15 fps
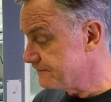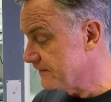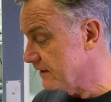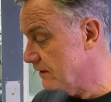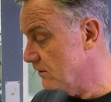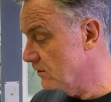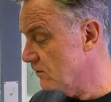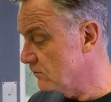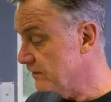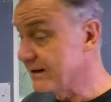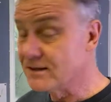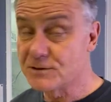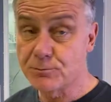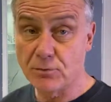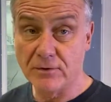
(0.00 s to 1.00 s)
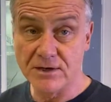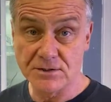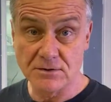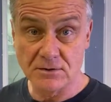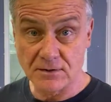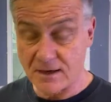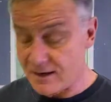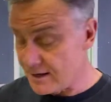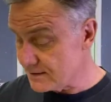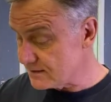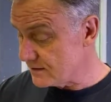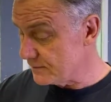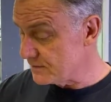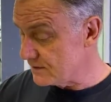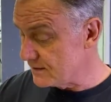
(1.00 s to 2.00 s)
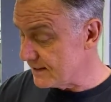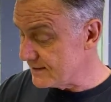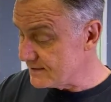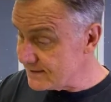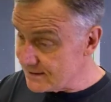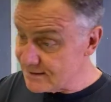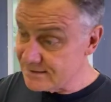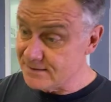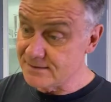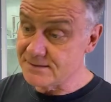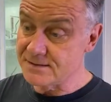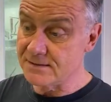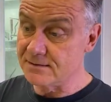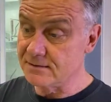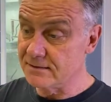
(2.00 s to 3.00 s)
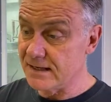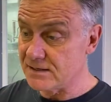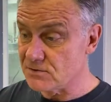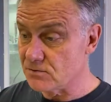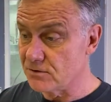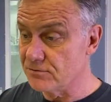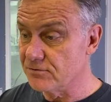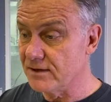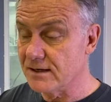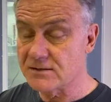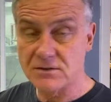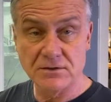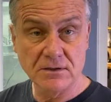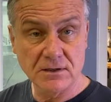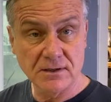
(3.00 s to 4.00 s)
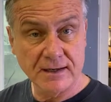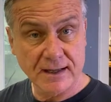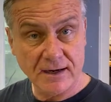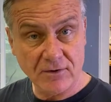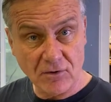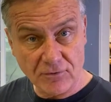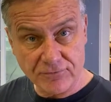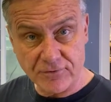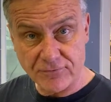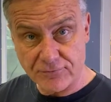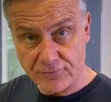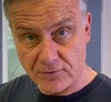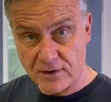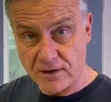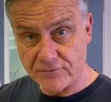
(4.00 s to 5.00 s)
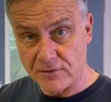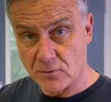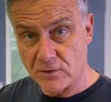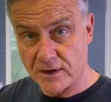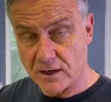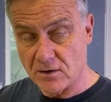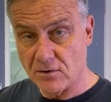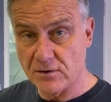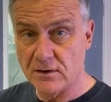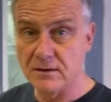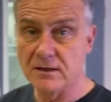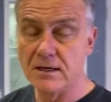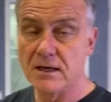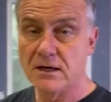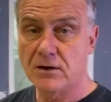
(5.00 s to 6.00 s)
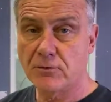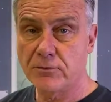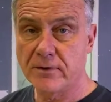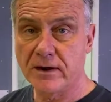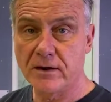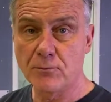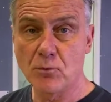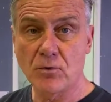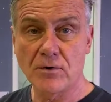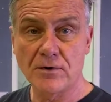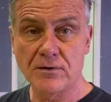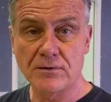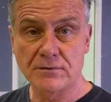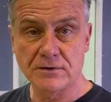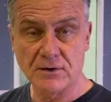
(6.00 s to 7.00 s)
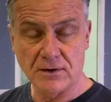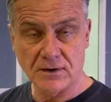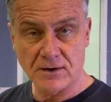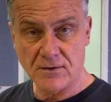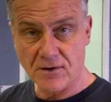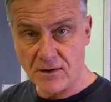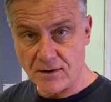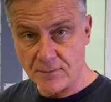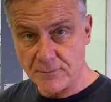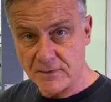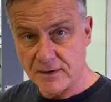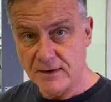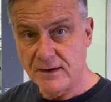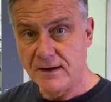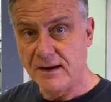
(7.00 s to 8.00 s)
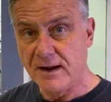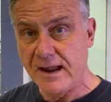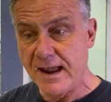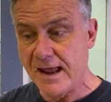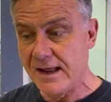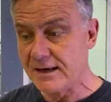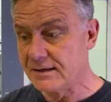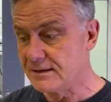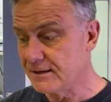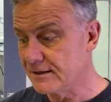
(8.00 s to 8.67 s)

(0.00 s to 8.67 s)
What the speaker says: you know, inspirational concepts and ideas and that sort of thing. So you can get it all for free if you want to go to createmore.com, and